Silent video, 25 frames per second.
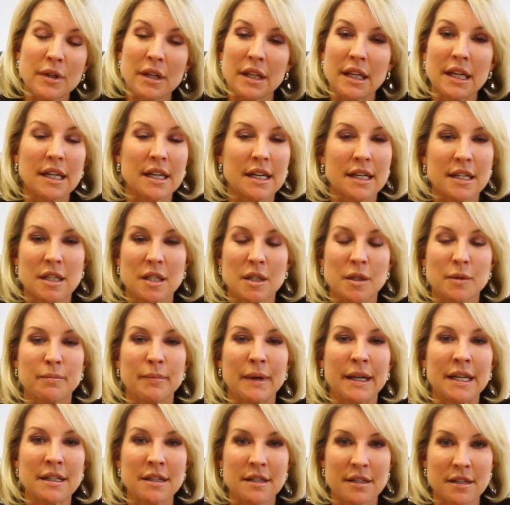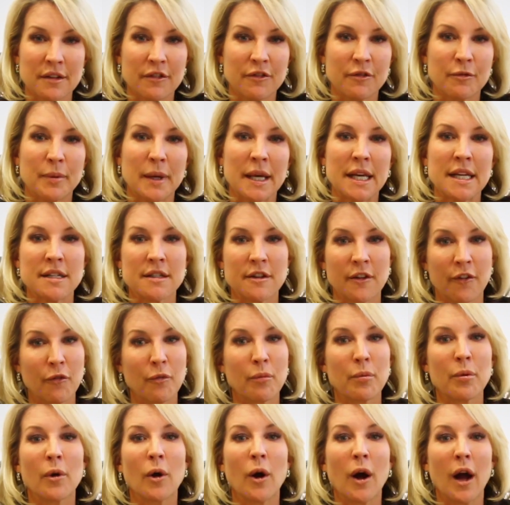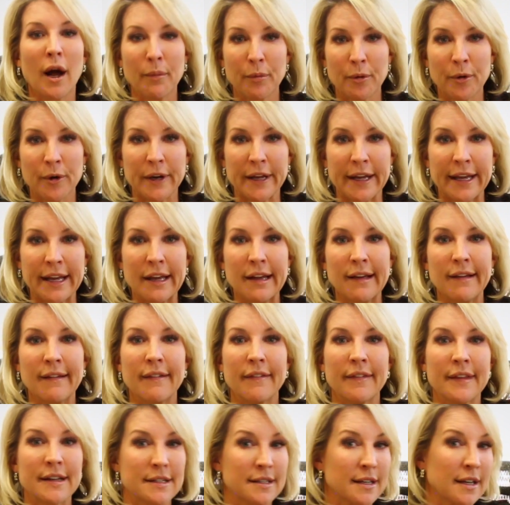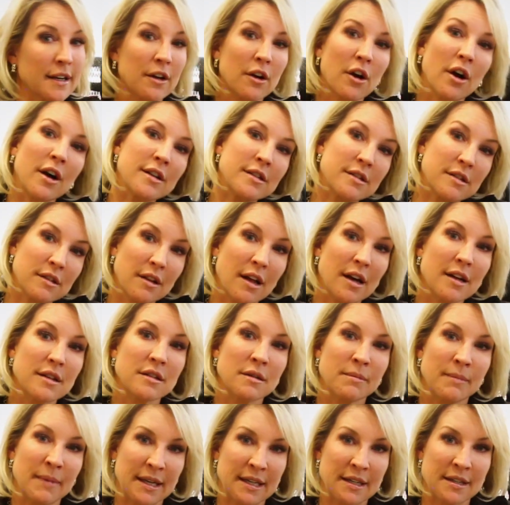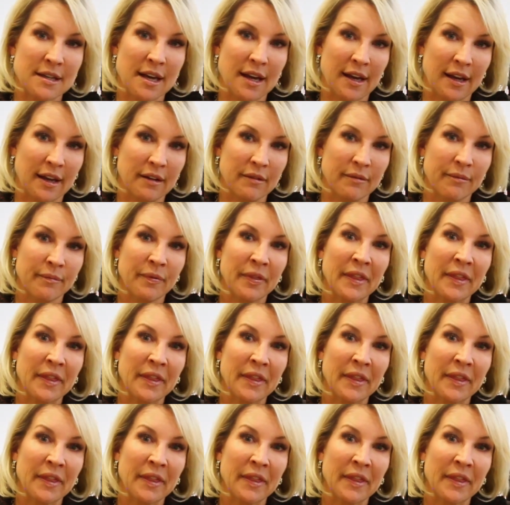really an expensive piece of property that's going to cost a lot to maintain.